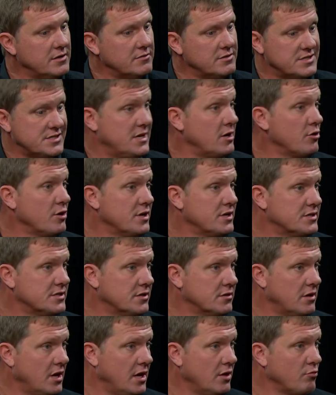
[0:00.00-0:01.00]
series
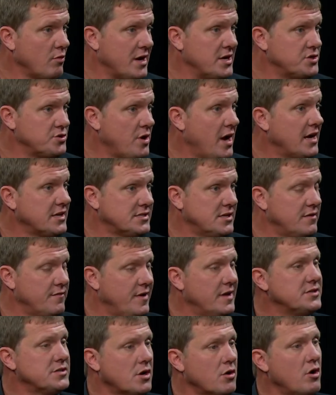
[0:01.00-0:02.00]
and, and racetracks and
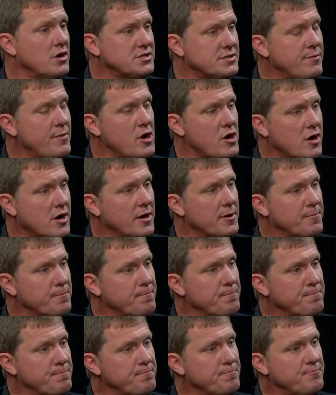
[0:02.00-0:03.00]
events across America.
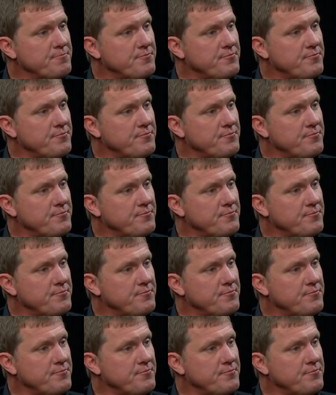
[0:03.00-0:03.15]
And you just